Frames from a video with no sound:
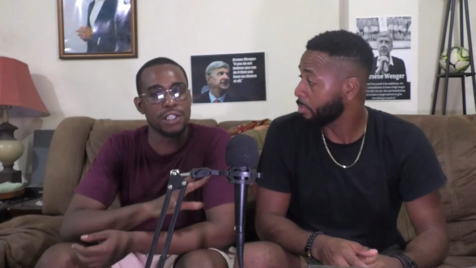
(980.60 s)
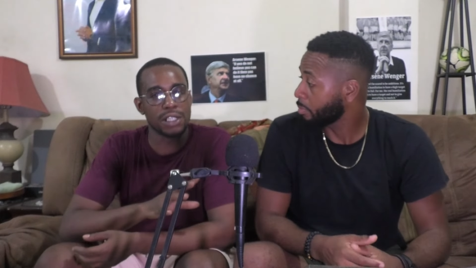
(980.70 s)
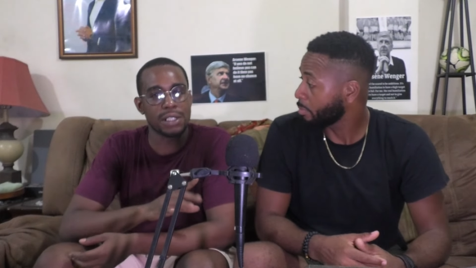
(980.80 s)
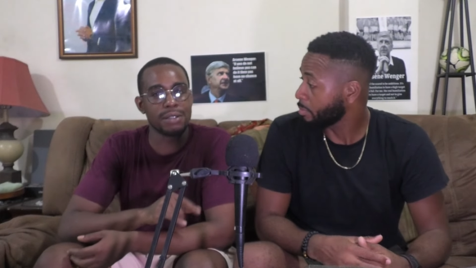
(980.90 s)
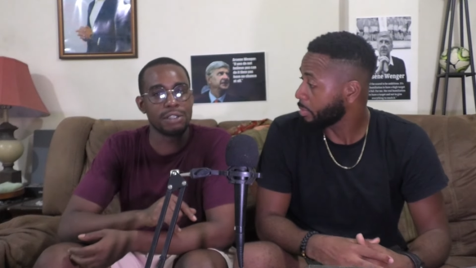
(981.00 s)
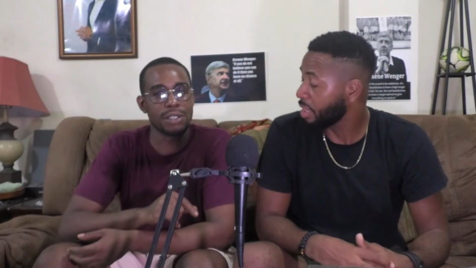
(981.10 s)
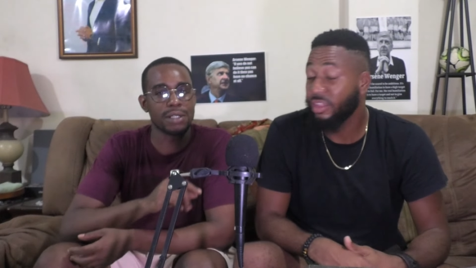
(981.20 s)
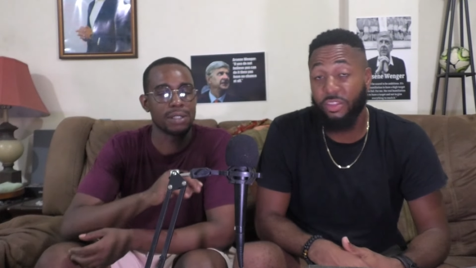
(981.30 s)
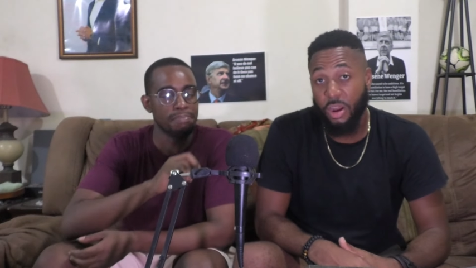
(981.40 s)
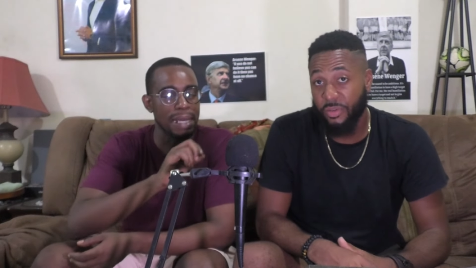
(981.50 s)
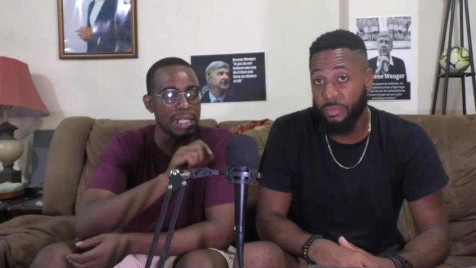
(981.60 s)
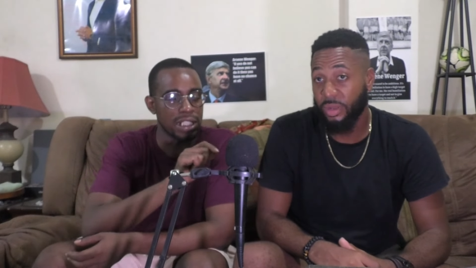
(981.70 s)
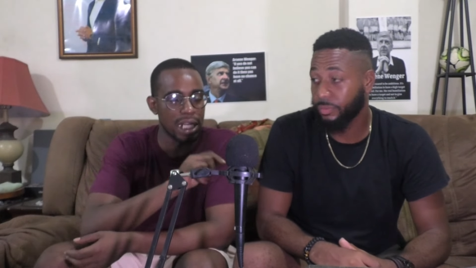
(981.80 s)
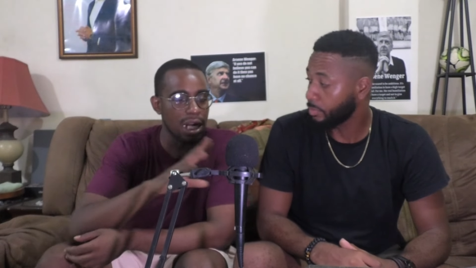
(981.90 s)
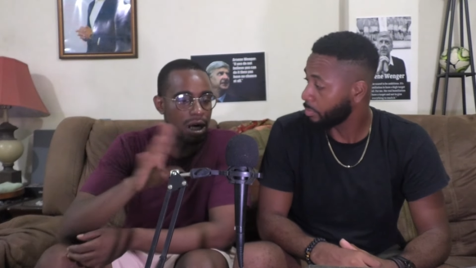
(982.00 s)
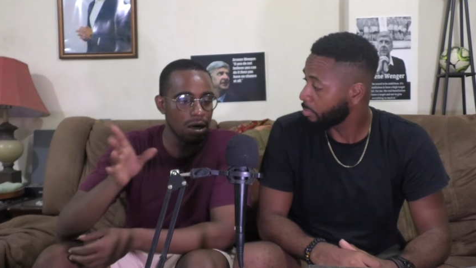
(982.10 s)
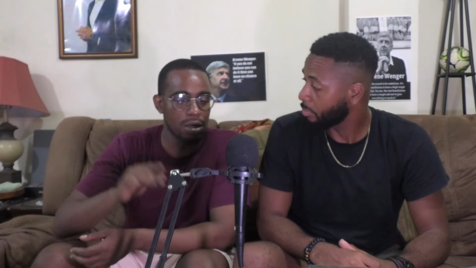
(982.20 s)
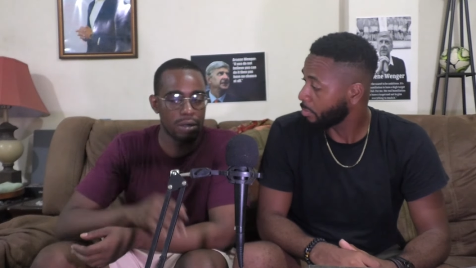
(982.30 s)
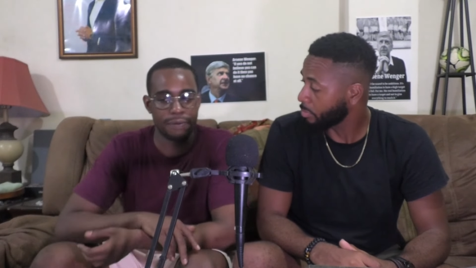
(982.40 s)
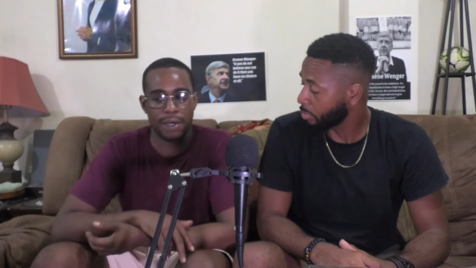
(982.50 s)
Speaker 1: just just Deserve mention it, and
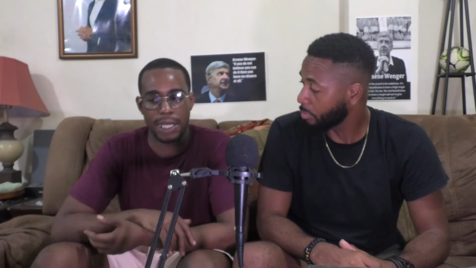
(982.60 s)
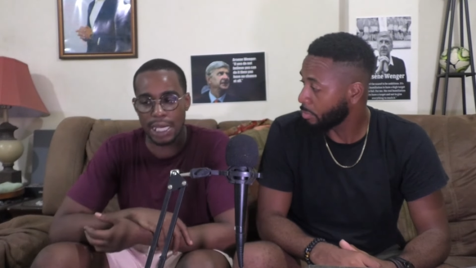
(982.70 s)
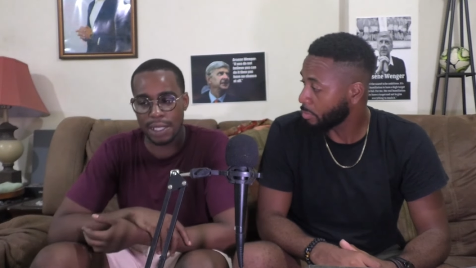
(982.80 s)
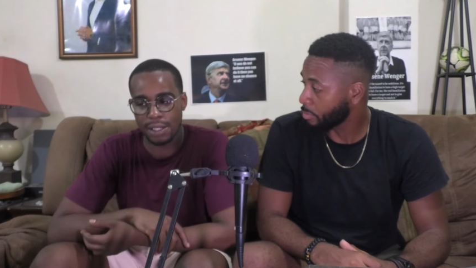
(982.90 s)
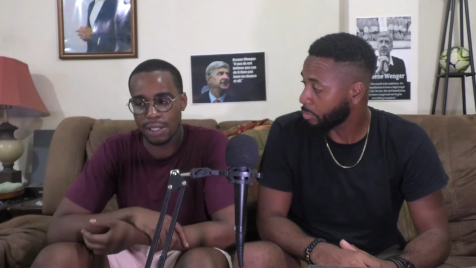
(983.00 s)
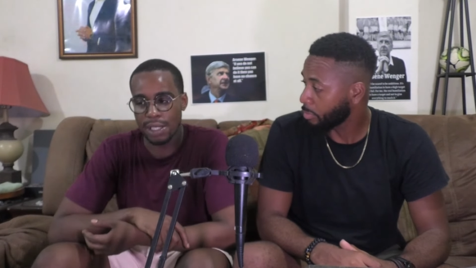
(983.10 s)
run over mm. that.